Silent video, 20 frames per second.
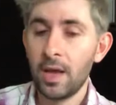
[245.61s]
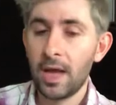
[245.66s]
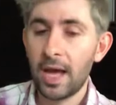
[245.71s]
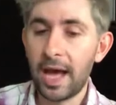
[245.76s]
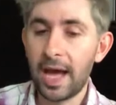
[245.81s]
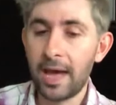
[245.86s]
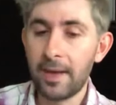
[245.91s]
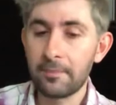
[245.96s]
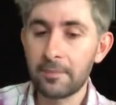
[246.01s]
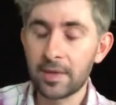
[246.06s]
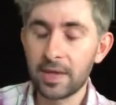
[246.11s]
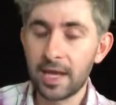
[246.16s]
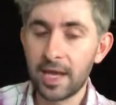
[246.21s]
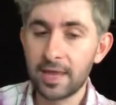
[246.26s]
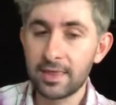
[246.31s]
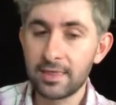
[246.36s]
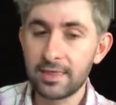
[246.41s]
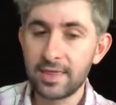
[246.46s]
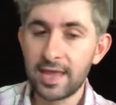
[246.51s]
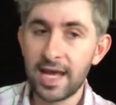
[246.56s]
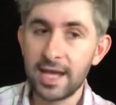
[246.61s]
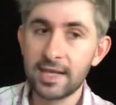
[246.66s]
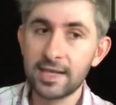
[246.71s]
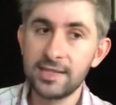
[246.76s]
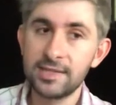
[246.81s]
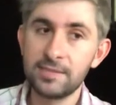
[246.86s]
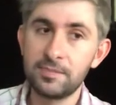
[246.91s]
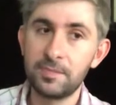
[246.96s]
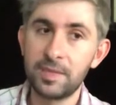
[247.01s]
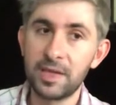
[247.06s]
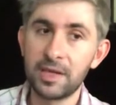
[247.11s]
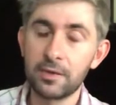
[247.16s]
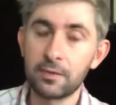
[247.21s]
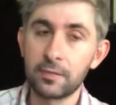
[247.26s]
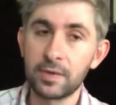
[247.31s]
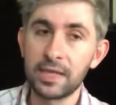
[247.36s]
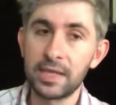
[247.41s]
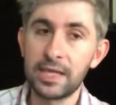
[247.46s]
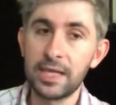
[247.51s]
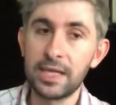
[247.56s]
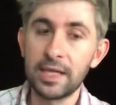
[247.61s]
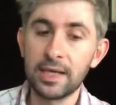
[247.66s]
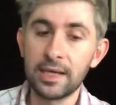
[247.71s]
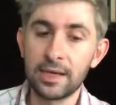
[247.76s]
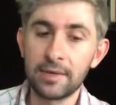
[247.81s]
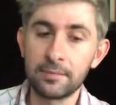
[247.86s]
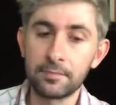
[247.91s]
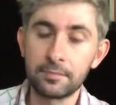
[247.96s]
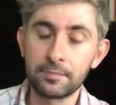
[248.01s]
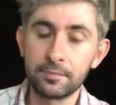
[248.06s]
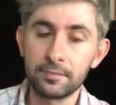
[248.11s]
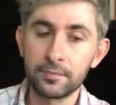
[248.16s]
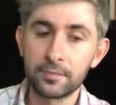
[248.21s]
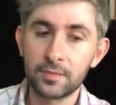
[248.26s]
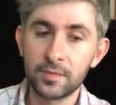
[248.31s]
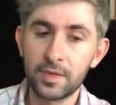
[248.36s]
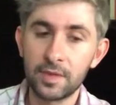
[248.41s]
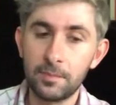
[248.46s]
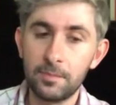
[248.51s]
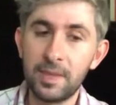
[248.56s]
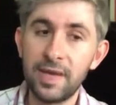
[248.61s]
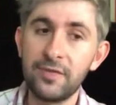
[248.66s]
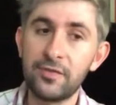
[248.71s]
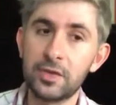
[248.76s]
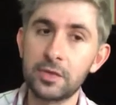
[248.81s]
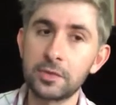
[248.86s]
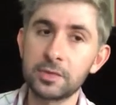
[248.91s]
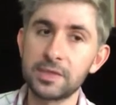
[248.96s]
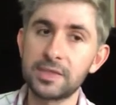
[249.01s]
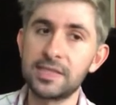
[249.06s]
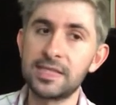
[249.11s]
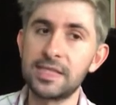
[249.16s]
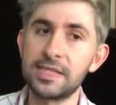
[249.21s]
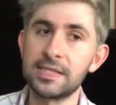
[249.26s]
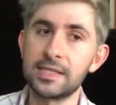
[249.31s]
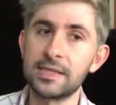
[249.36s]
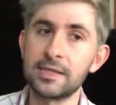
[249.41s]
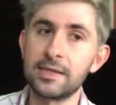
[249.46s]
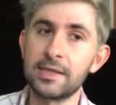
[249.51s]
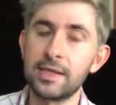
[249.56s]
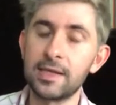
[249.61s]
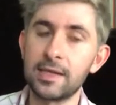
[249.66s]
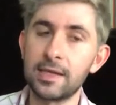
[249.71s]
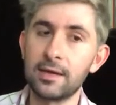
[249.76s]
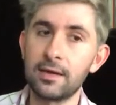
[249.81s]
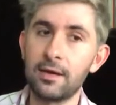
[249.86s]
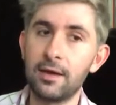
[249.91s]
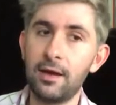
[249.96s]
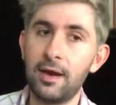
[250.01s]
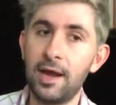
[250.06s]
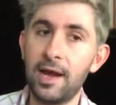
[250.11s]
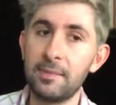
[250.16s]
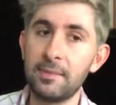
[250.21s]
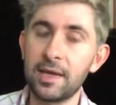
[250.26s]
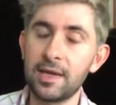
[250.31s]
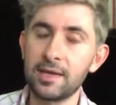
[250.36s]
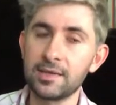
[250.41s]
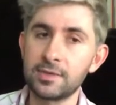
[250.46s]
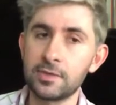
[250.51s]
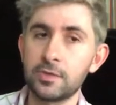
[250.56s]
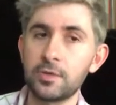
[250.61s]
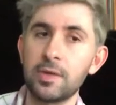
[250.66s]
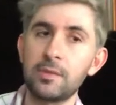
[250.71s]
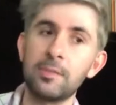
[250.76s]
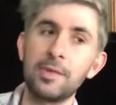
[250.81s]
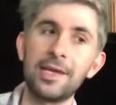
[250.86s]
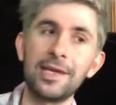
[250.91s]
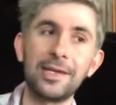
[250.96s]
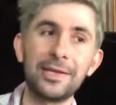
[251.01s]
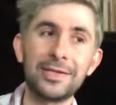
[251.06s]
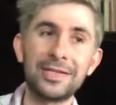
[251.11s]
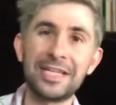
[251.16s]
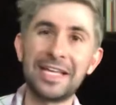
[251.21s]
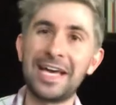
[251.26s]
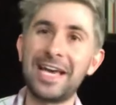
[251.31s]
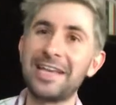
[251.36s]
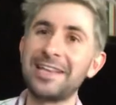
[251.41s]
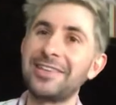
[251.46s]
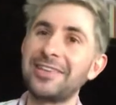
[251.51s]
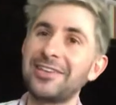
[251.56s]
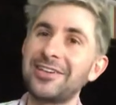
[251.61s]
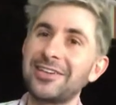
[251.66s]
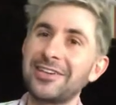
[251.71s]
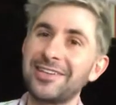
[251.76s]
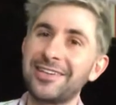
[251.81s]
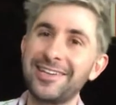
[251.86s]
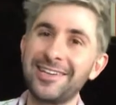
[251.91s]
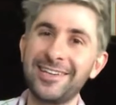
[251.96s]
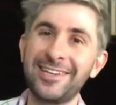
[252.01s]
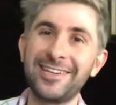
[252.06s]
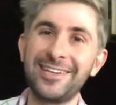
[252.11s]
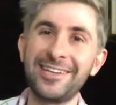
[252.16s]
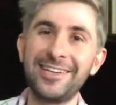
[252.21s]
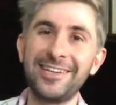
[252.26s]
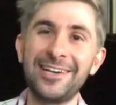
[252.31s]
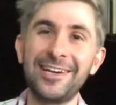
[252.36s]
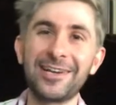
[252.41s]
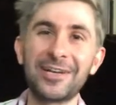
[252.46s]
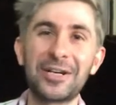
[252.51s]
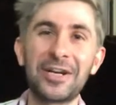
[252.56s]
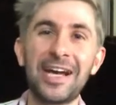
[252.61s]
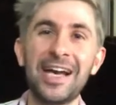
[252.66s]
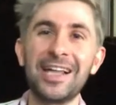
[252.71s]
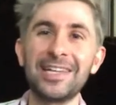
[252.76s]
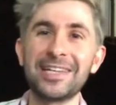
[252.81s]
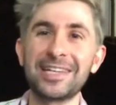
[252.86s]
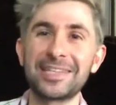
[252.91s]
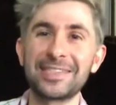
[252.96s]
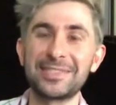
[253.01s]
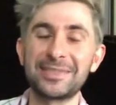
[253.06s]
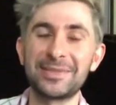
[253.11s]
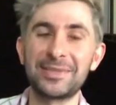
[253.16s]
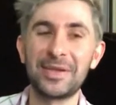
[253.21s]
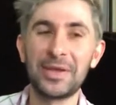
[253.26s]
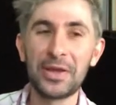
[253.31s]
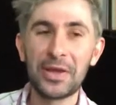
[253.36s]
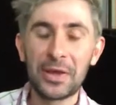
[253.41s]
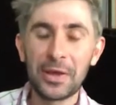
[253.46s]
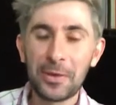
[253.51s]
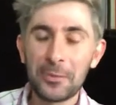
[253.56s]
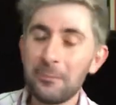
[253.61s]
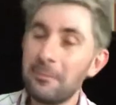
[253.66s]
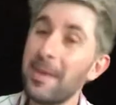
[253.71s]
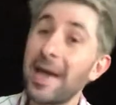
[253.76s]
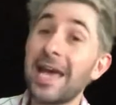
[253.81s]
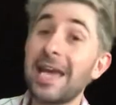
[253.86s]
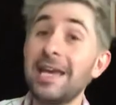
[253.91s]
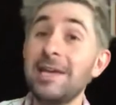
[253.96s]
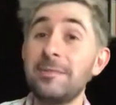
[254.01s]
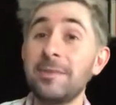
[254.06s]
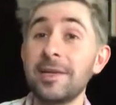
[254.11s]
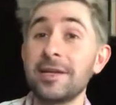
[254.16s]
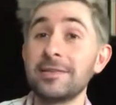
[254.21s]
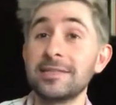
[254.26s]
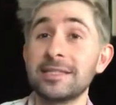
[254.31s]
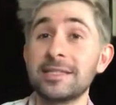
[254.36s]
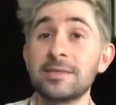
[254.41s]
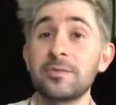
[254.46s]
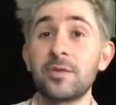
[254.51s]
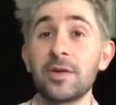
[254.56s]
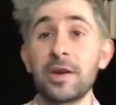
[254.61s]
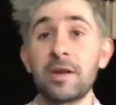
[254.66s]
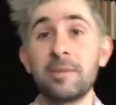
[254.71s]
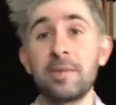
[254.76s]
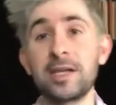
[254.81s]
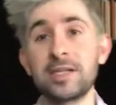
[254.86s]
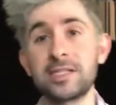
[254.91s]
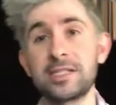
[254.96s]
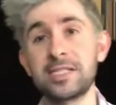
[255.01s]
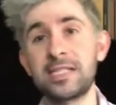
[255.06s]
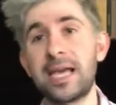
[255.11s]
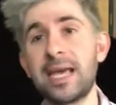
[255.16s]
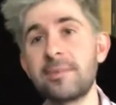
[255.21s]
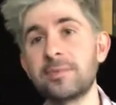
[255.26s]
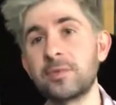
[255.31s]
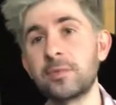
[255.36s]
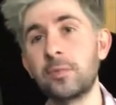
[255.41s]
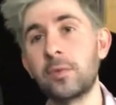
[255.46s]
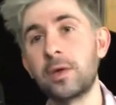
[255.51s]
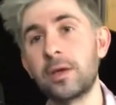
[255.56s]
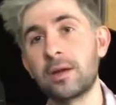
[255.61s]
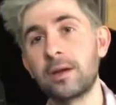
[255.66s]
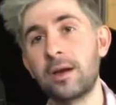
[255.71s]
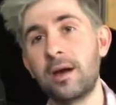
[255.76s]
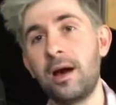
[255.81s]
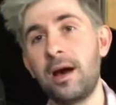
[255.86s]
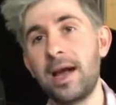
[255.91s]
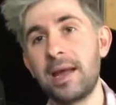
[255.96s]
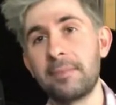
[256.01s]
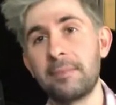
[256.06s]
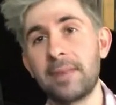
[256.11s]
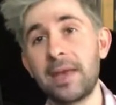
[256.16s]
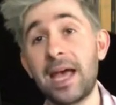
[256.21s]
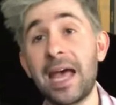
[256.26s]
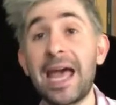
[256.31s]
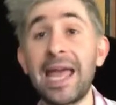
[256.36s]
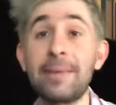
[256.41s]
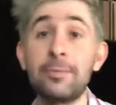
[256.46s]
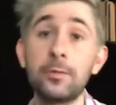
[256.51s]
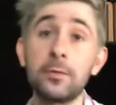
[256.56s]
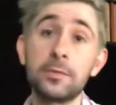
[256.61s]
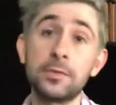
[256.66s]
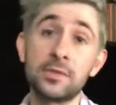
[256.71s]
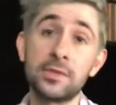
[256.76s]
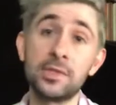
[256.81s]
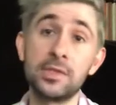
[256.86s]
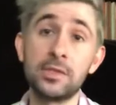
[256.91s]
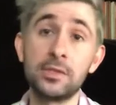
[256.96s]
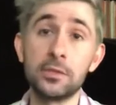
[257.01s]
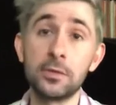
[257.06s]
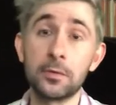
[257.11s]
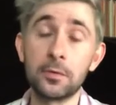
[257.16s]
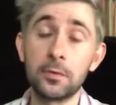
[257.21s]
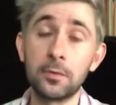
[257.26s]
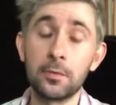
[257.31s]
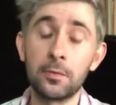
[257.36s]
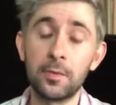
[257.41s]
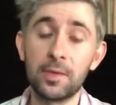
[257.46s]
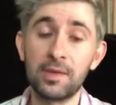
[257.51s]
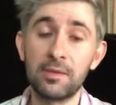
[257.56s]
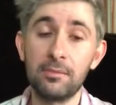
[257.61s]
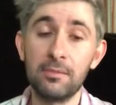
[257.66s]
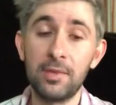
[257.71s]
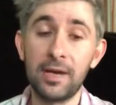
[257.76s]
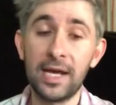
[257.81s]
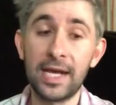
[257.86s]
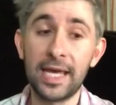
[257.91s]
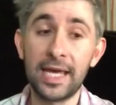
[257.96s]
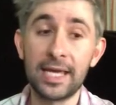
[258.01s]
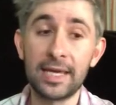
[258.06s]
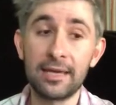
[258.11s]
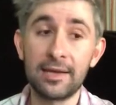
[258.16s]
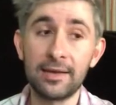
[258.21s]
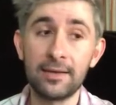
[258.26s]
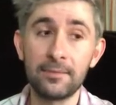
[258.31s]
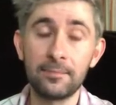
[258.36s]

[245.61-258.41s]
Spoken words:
And that has been a really pivotal decision that I'm extremely glad that younger Alex made, because it's very much shaped what I'm able to do with my,